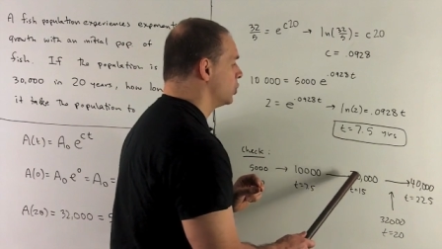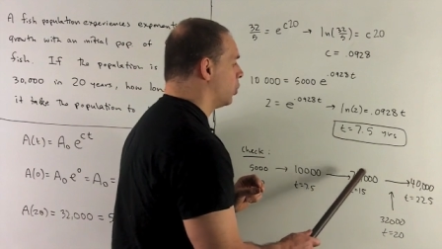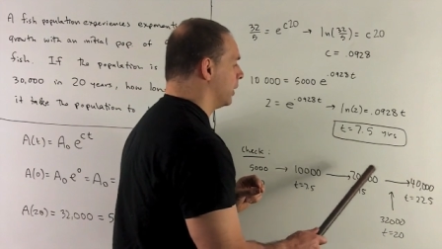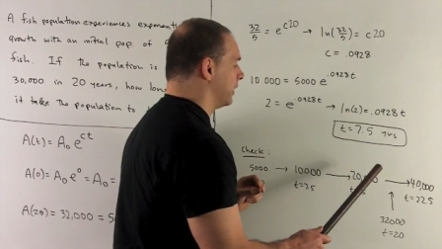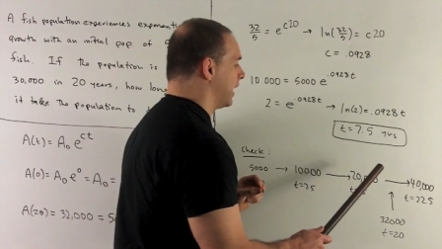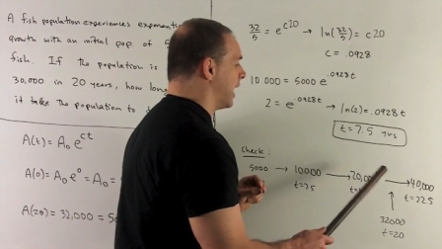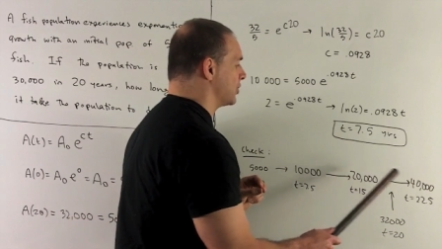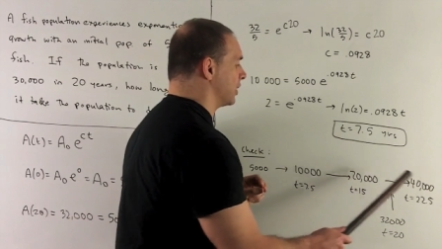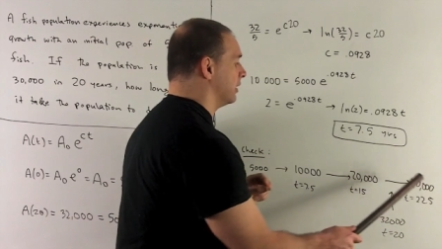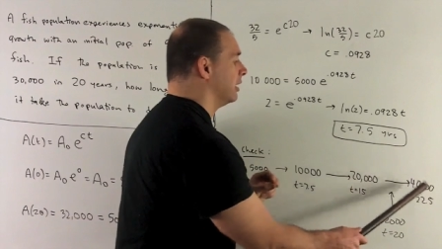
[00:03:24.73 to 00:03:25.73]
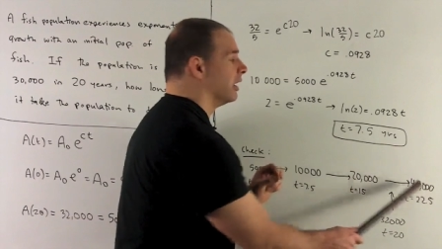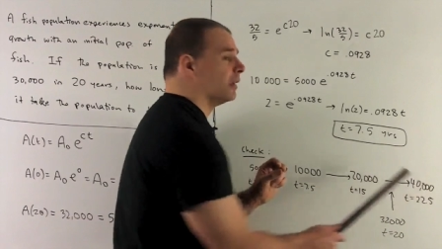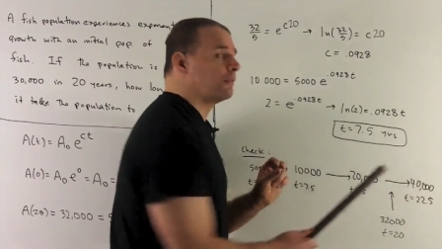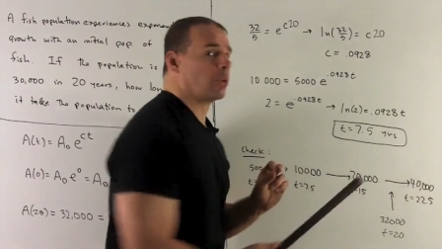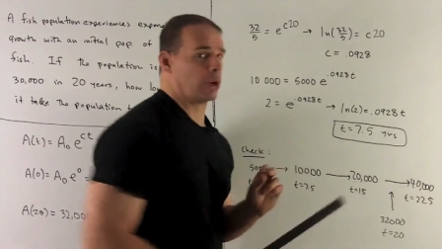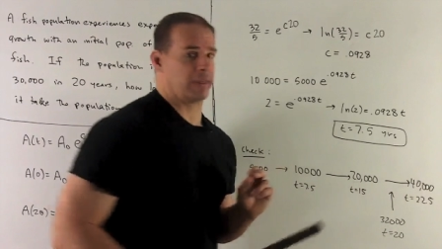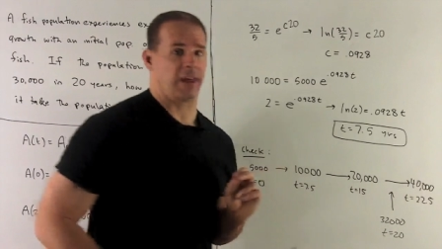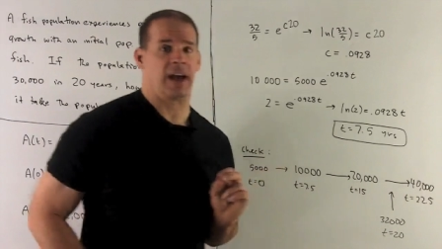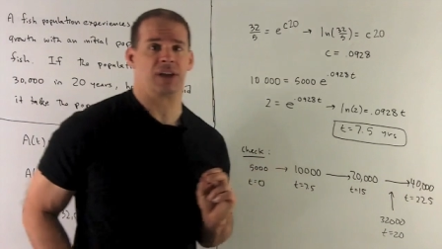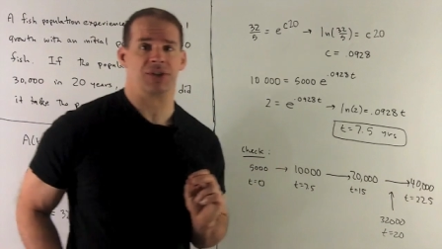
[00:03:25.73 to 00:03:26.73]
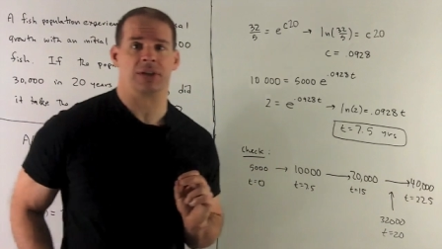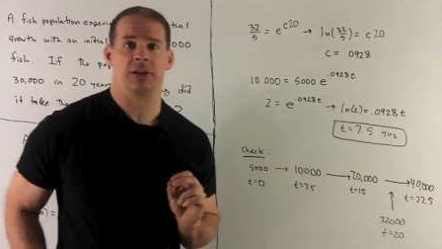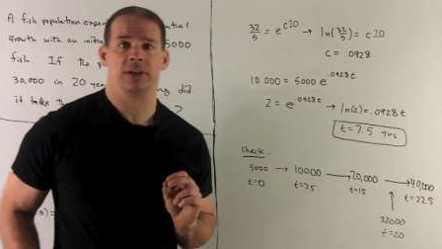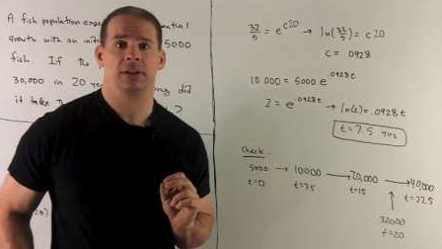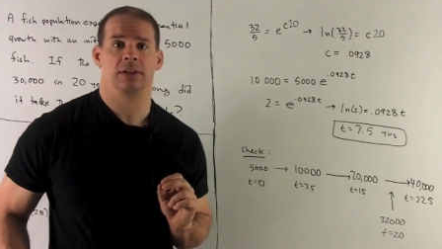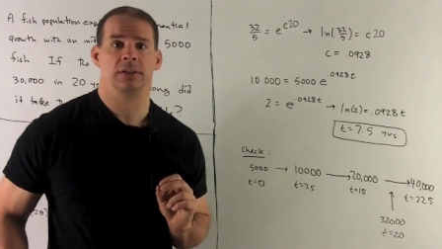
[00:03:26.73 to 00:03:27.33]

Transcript: 20,000 and 40,000.